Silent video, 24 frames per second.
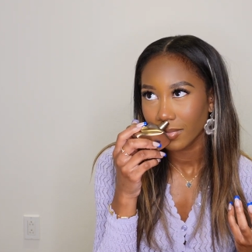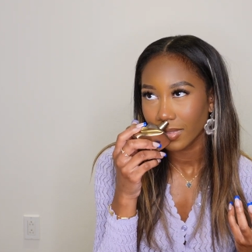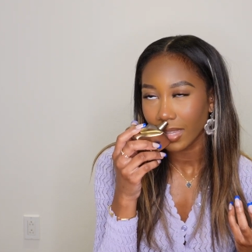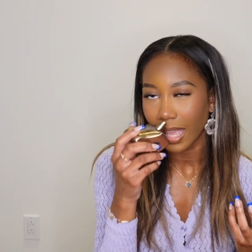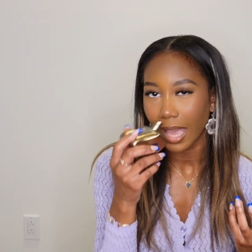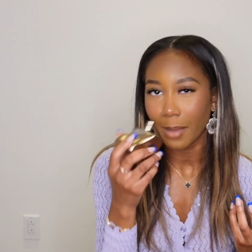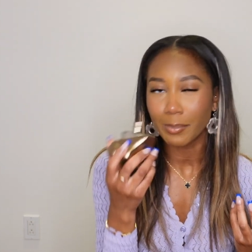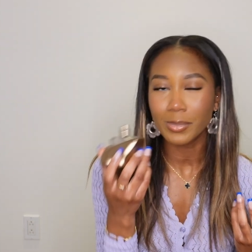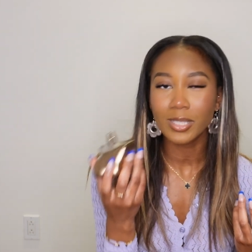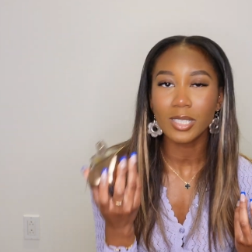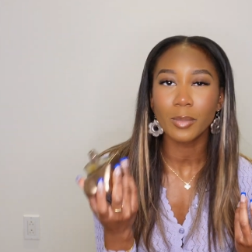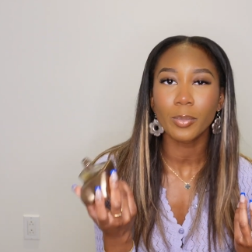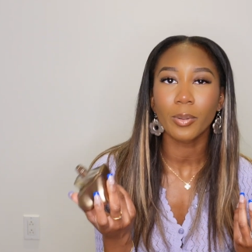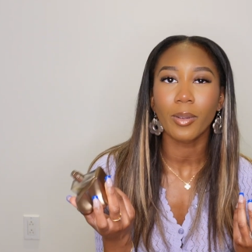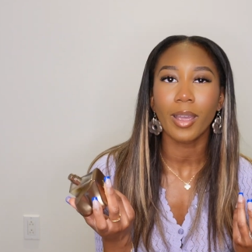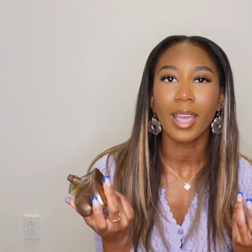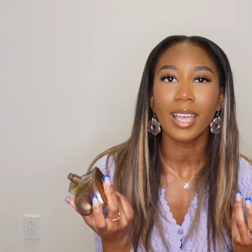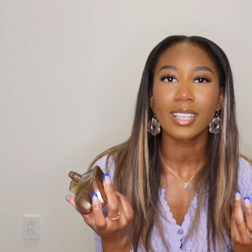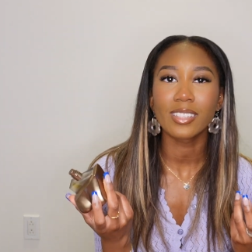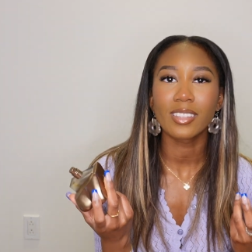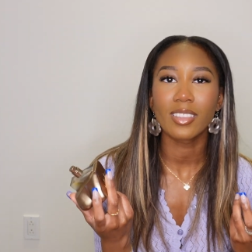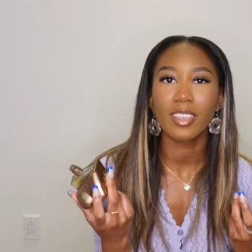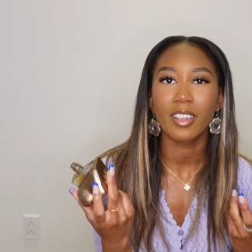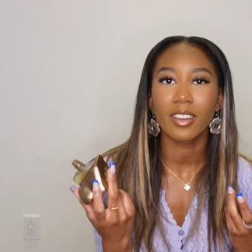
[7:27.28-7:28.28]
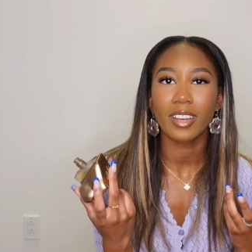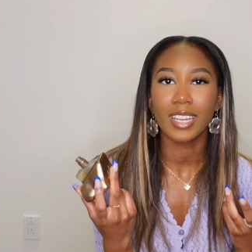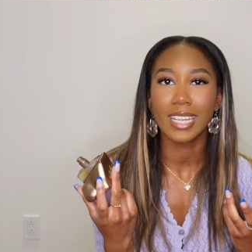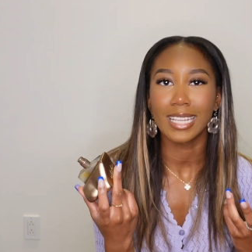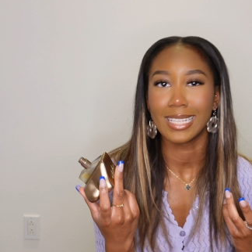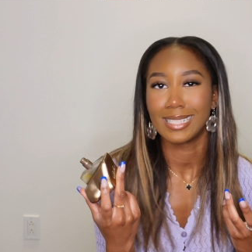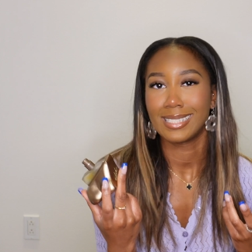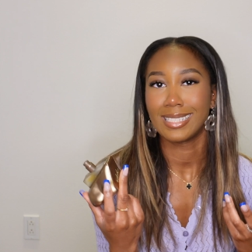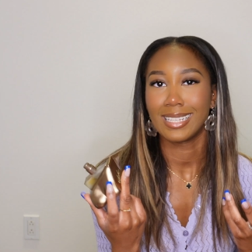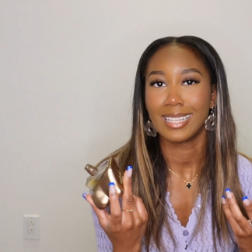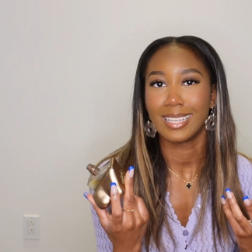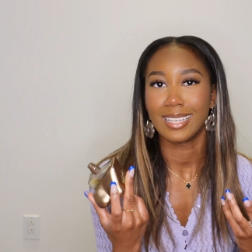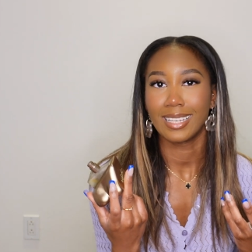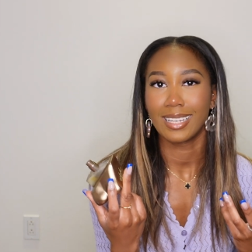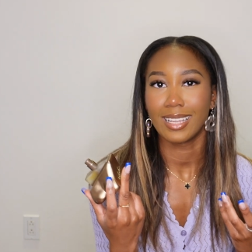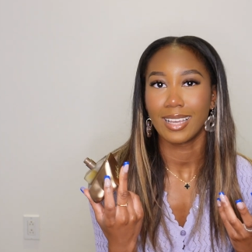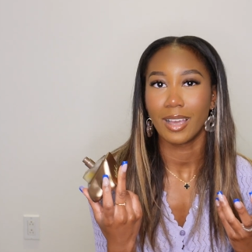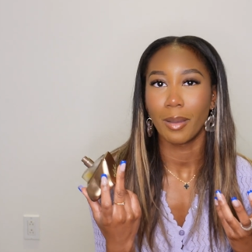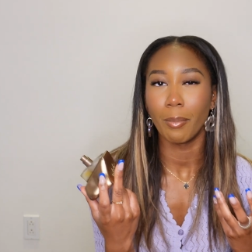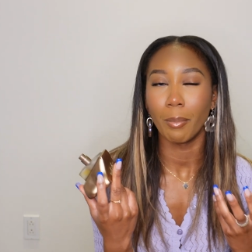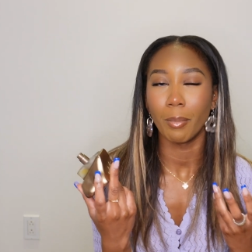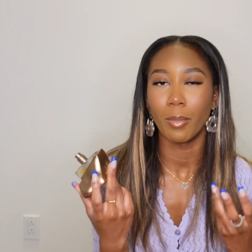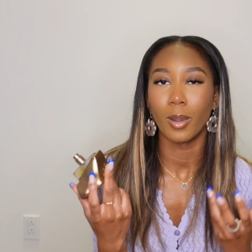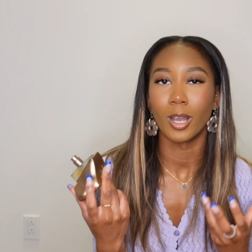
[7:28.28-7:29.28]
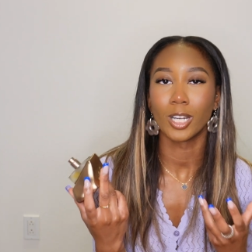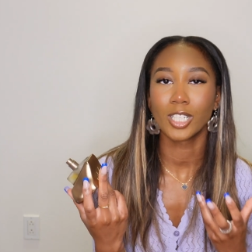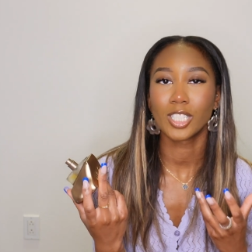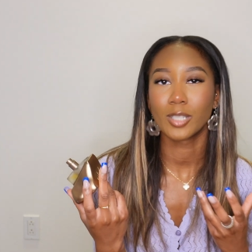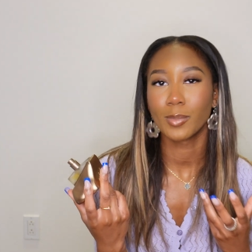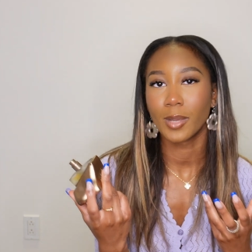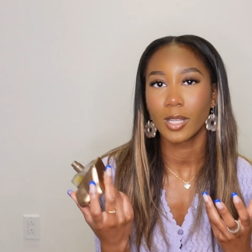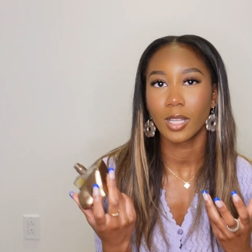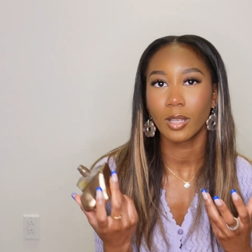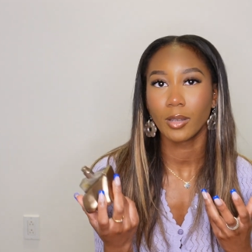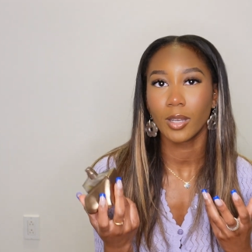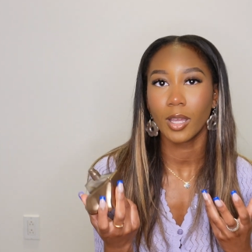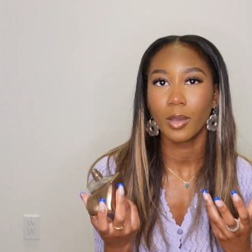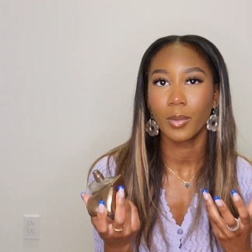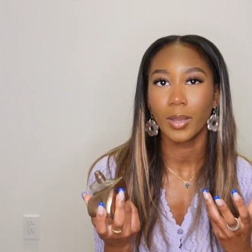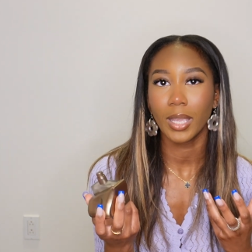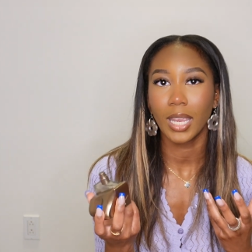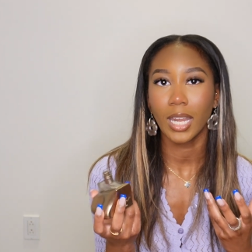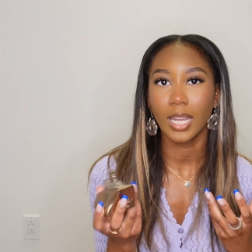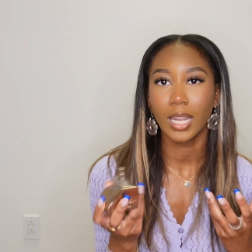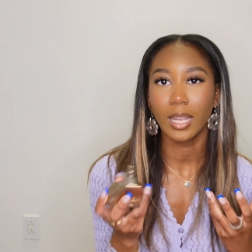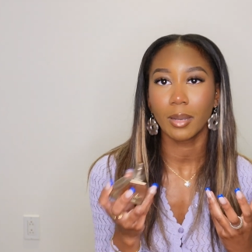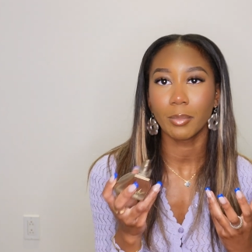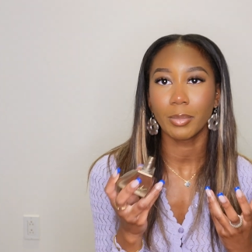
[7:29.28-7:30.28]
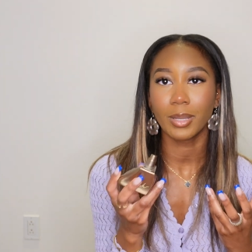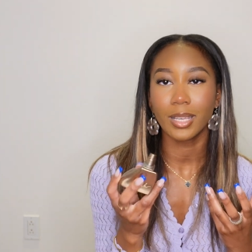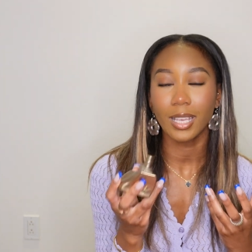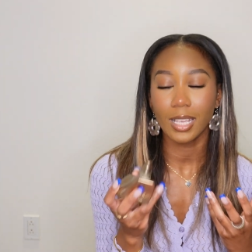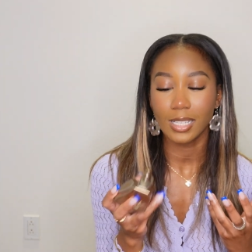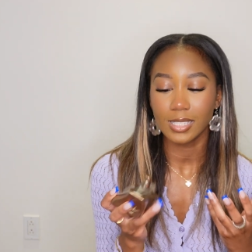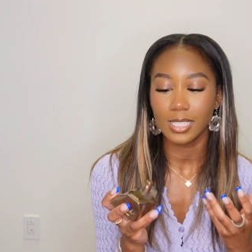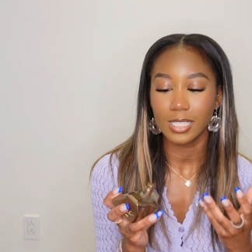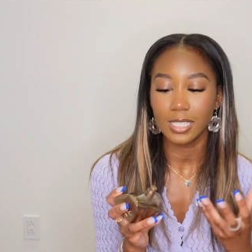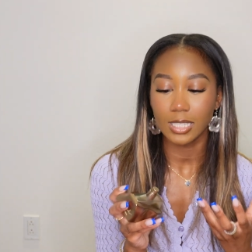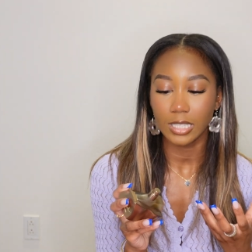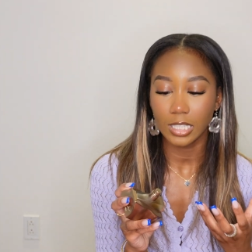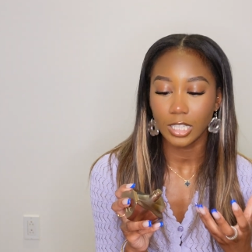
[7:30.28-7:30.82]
I'm surprised there isn't a marshmallow note in it because it